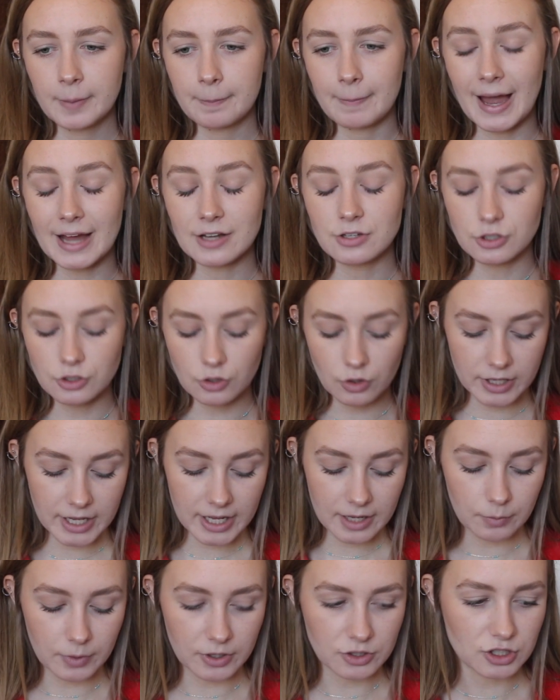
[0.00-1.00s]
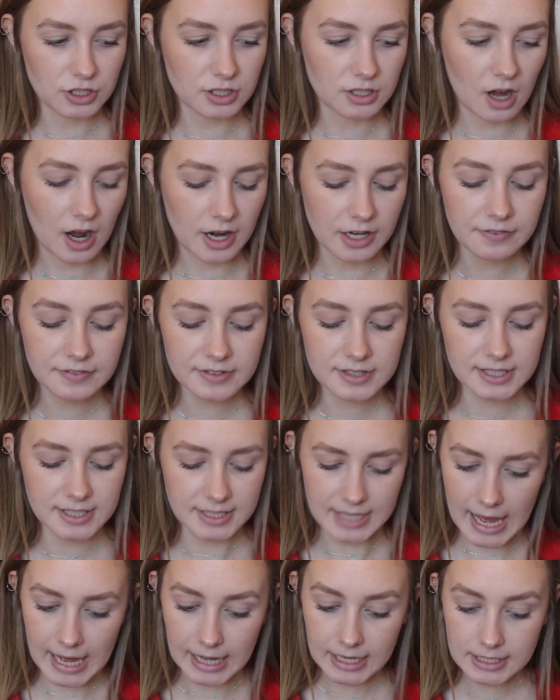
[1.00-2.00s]
pattern on it, which is kind of
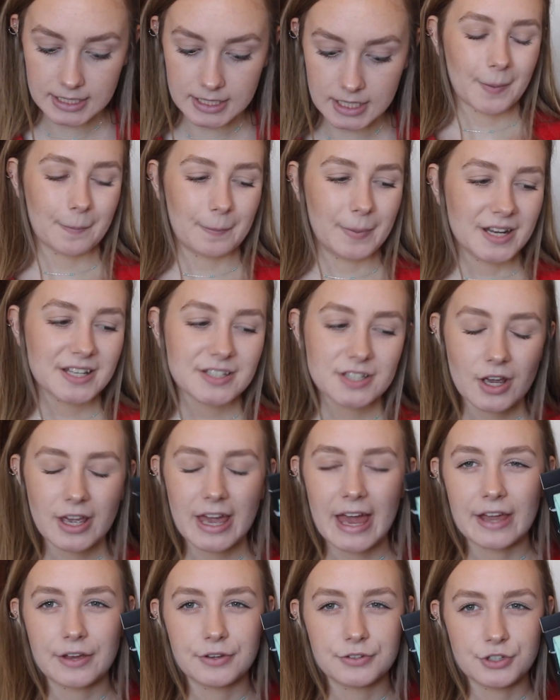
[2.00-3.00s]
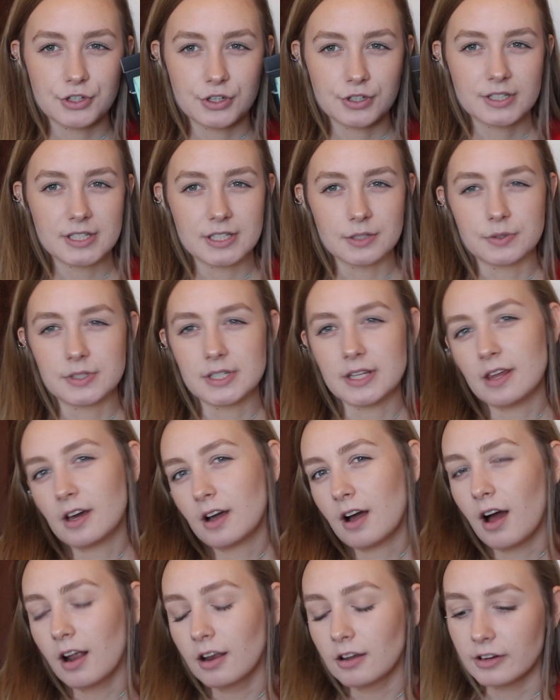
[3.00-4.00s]
sad, but it's okay because you could still see
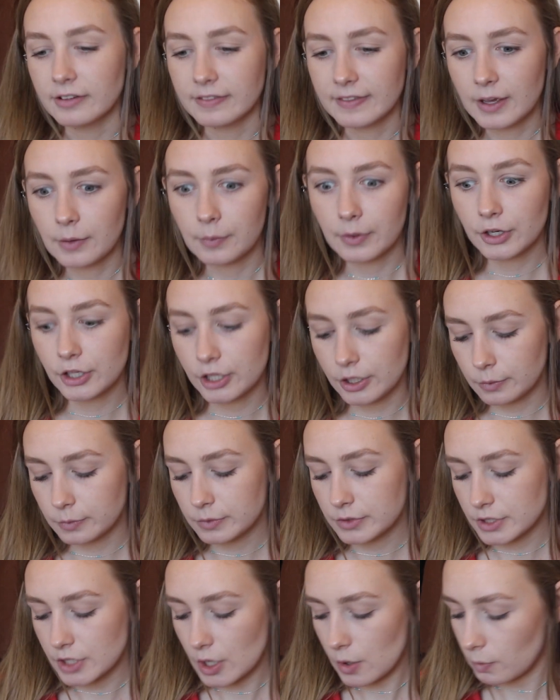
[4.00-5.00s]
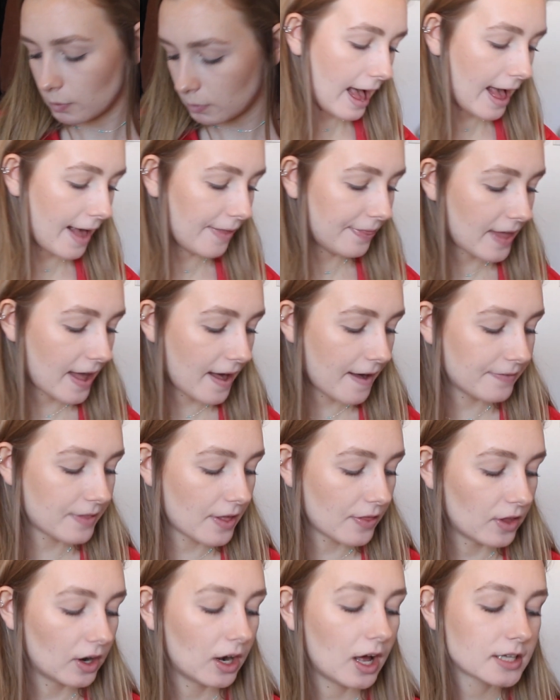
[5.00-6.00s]
the color and they were cute. So, and
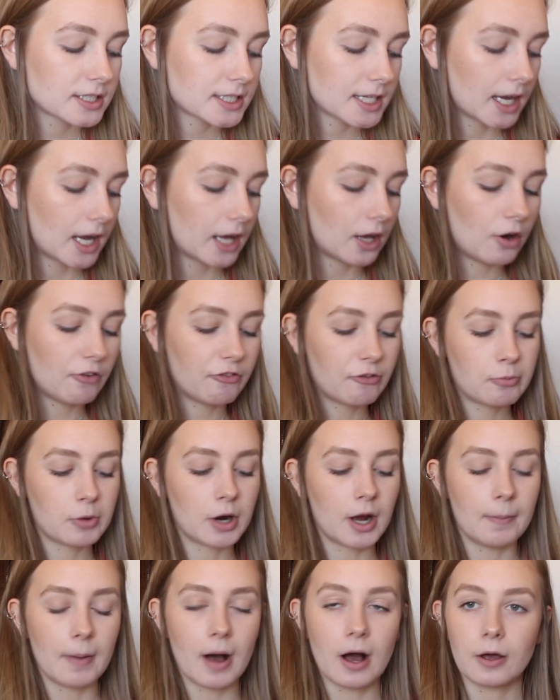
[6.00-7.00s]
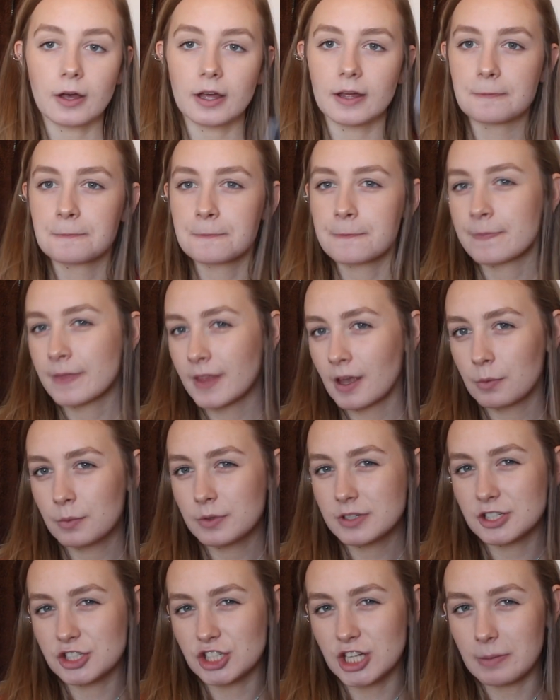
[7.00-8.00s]
then the last thing I got from Primark
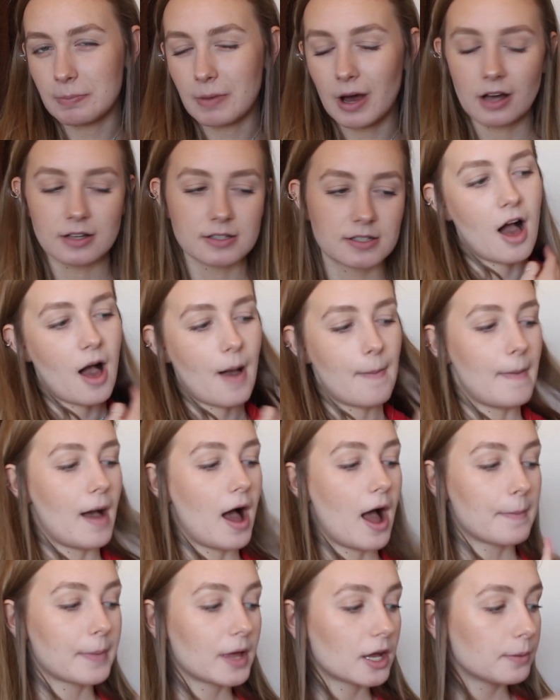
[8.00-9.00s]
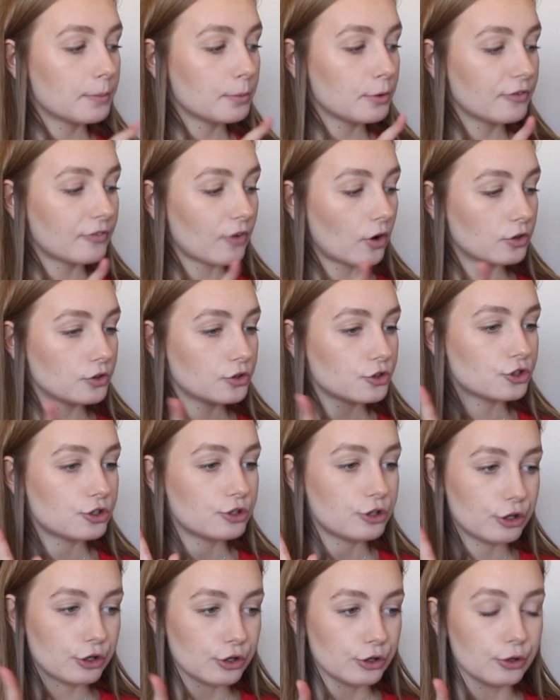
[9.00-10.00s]
was a sheet mask. I'm gonna move on
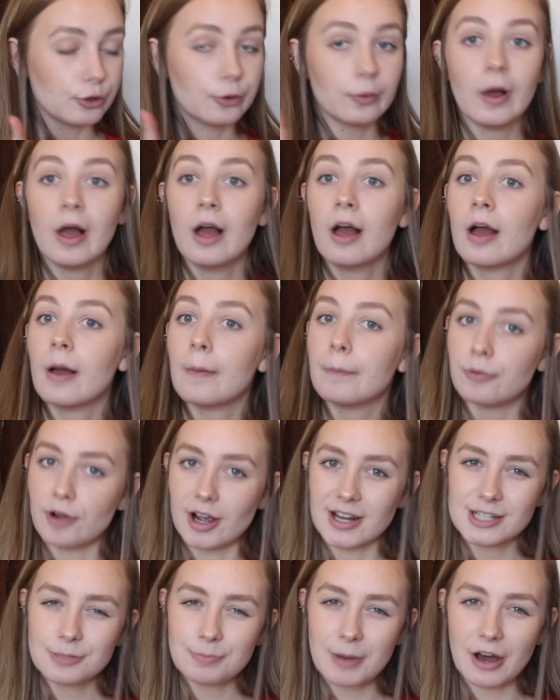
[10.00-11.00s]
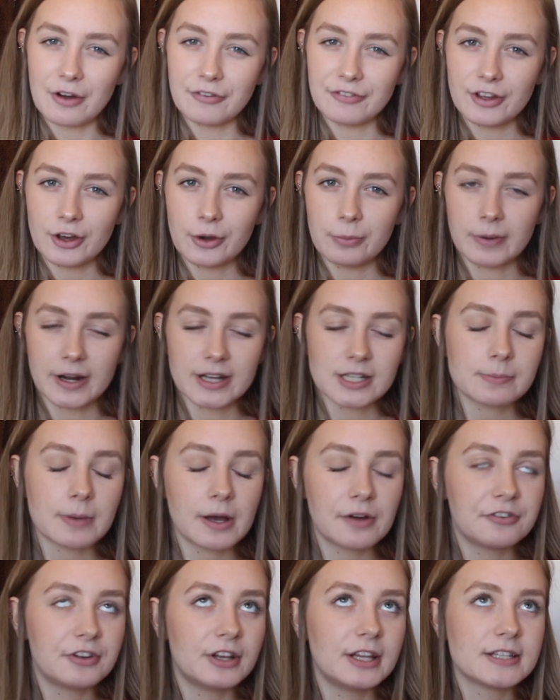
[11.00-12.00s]
to Brandy Melville. Brandy
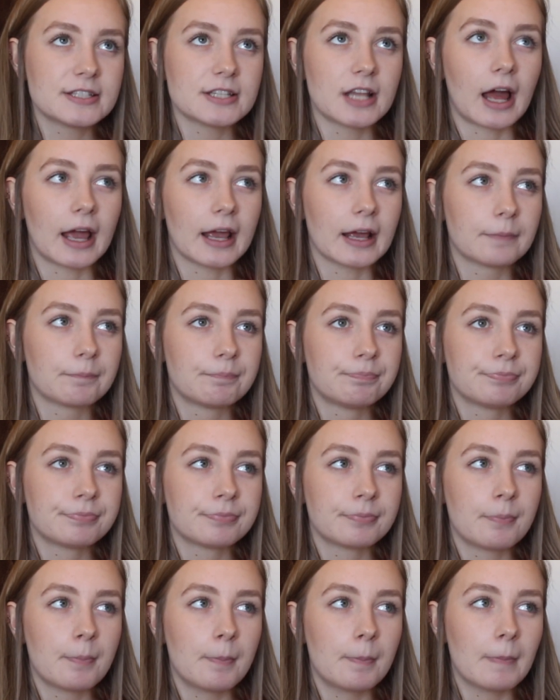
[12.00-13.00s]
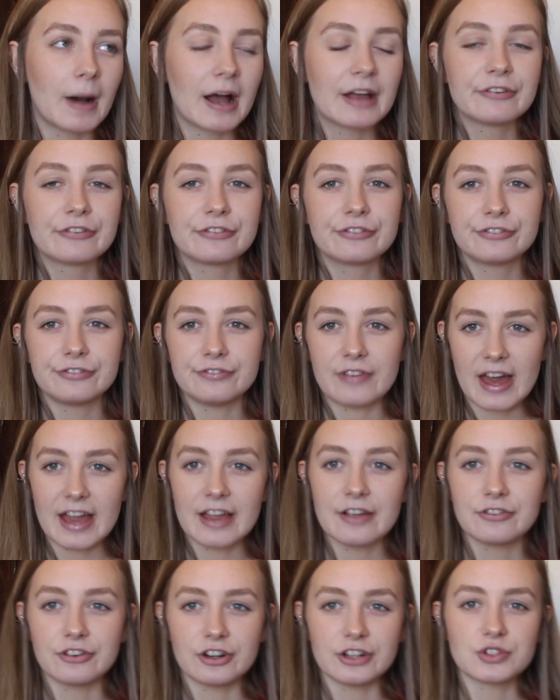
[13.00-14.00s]
Melville is like my
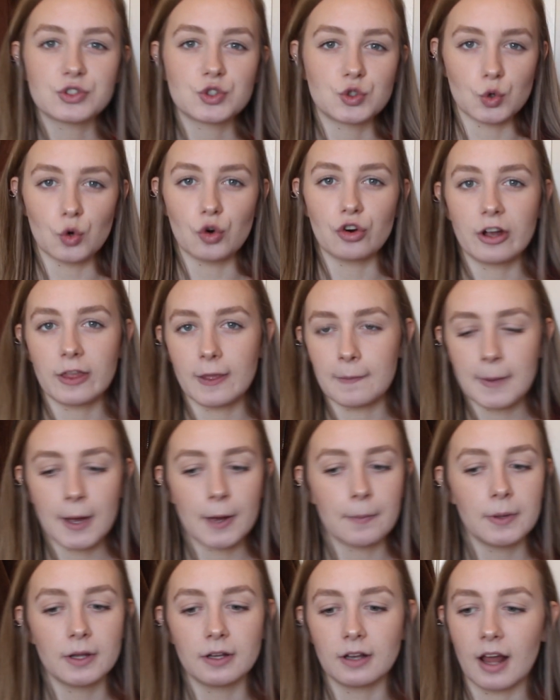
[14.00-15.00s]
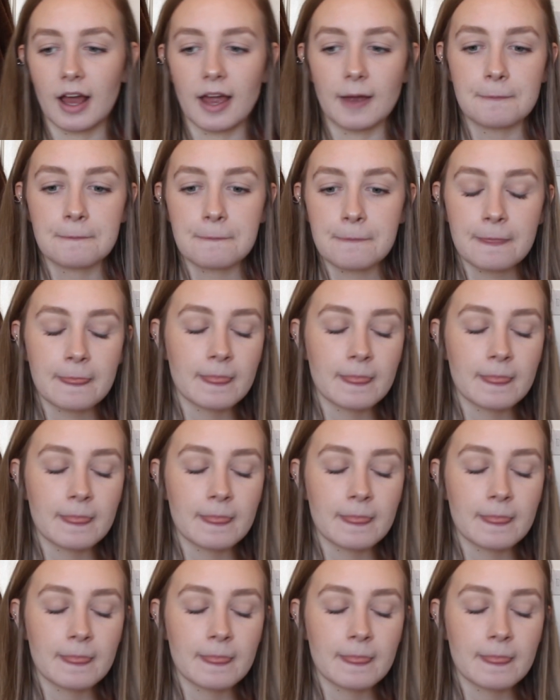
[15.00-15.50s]
favorite store at the moment. Like,